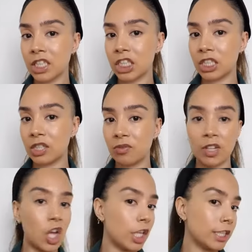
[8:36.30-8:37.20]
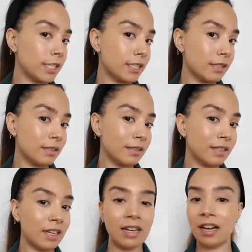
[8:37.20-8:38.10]
She's flawless.
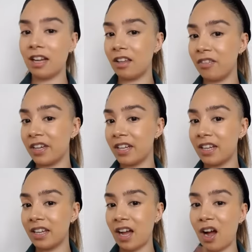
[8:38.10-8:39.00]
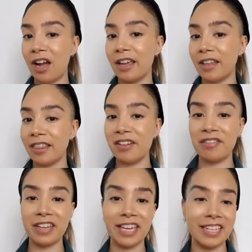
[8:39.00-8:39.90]
I love it. I
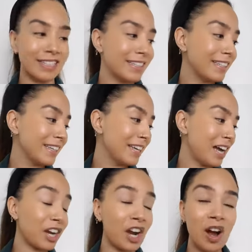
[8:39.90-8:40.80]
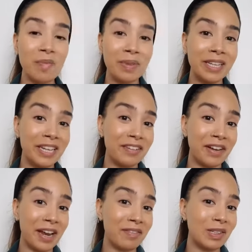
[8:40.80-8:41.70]
love it. I can't believe
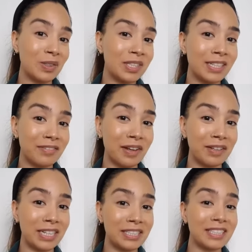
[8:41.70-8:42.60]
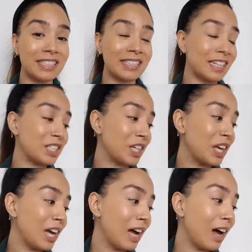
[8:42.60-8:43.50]
I haven't used stick foundation in such
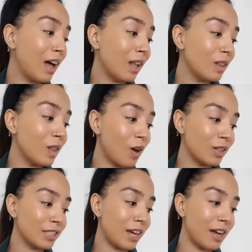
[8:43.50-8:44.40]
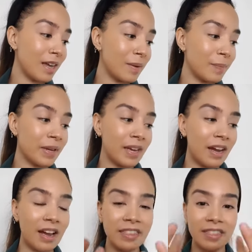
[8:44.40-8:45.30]
a long time.
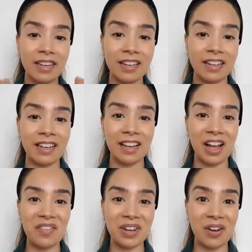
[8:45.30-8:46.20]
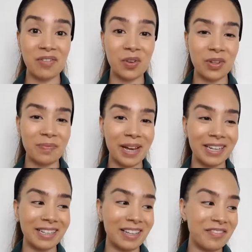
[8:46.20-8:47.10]
I think I've now fallen back
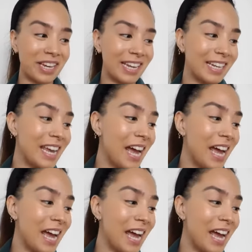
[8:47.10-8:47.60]
in love again.